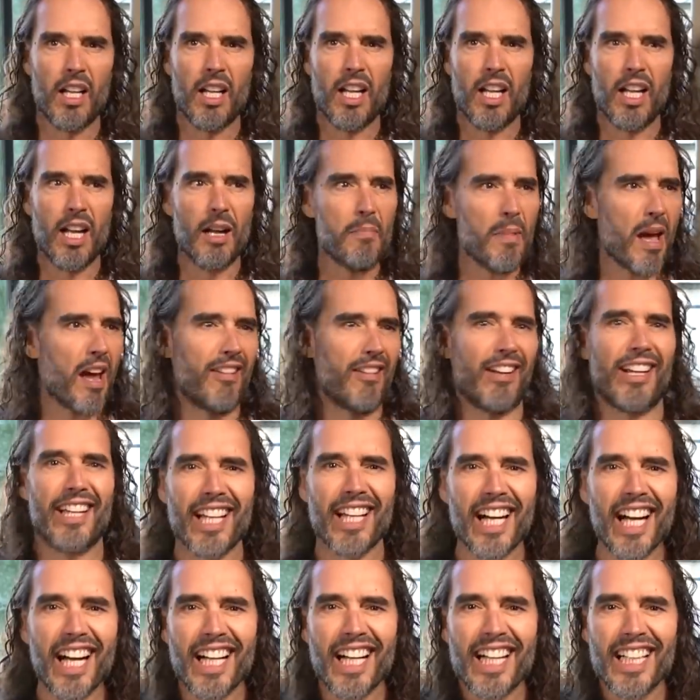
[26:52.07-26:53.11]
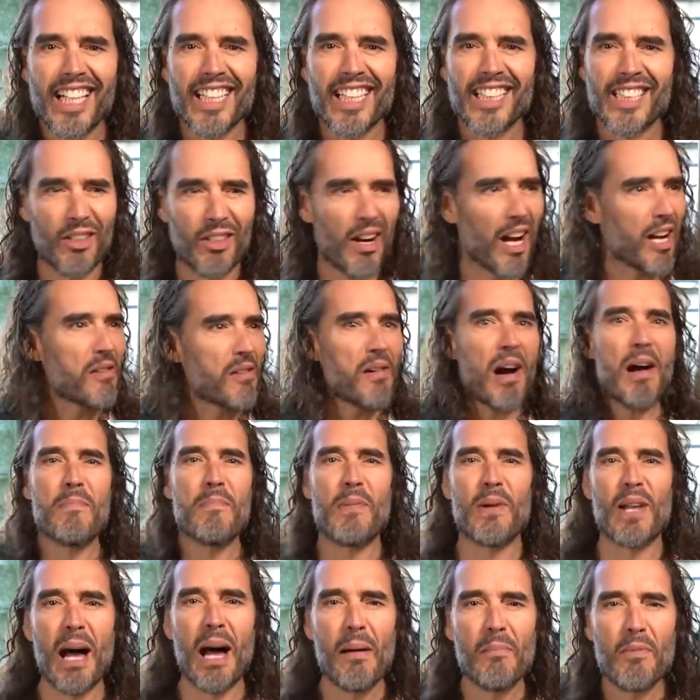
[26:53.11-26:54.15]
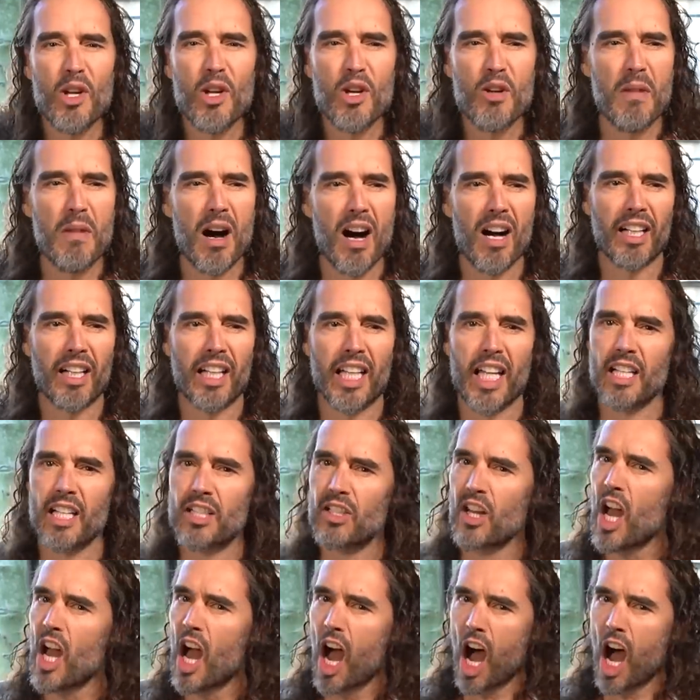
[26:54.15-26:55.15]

America? Trying to open up new markets?